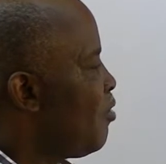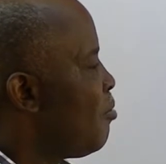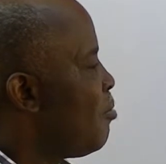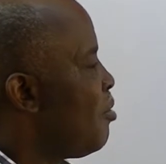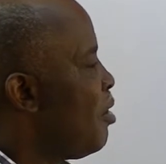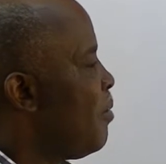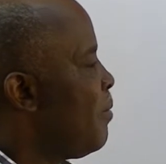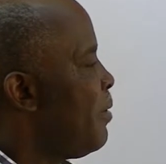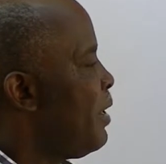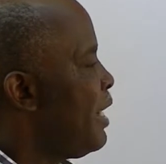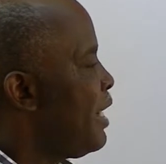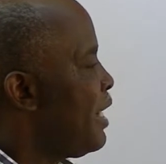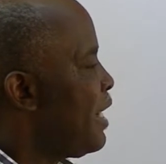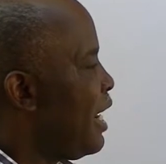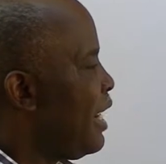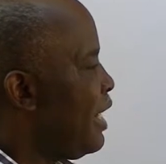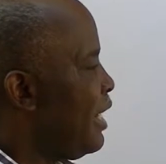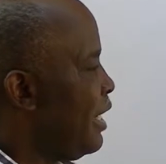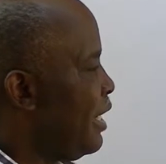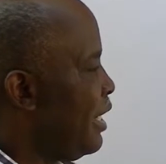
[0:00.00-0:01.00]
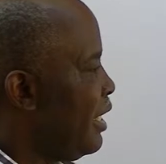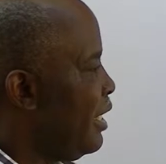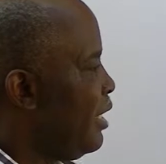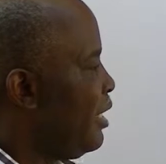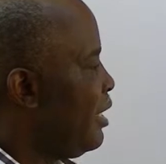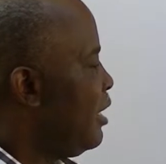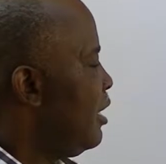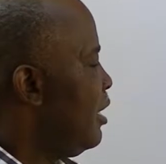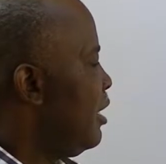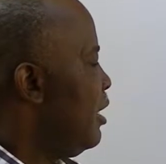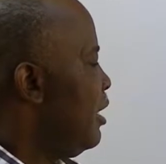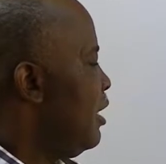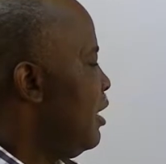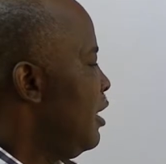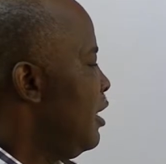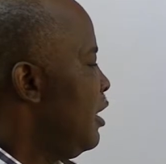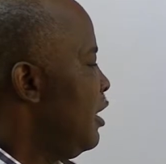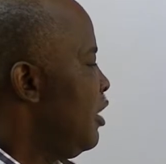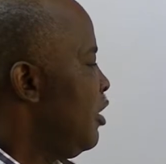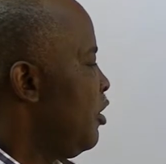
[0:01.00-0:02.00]
momentarily
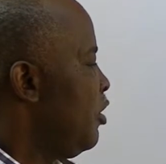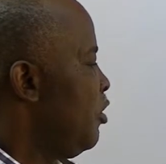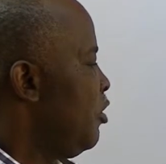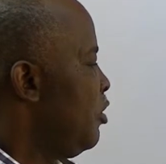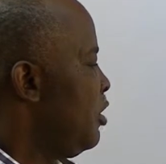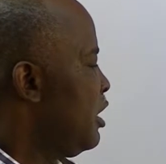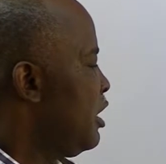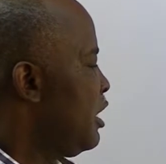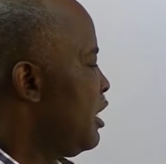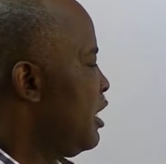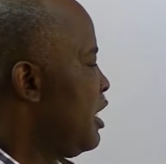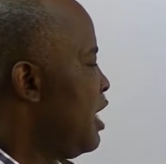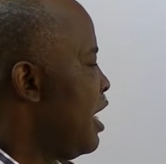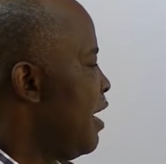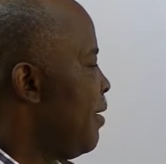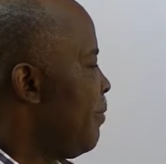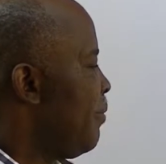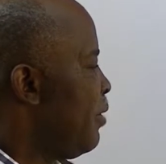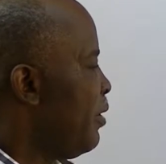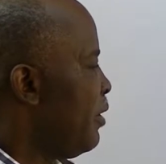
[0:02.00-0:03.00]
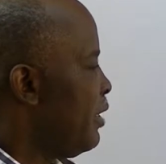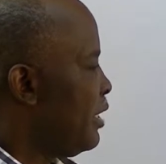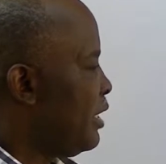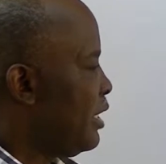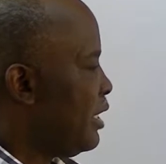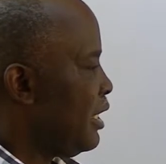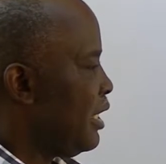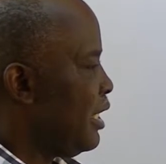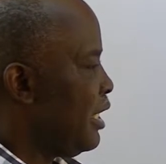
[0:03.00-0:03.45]
induced dipoles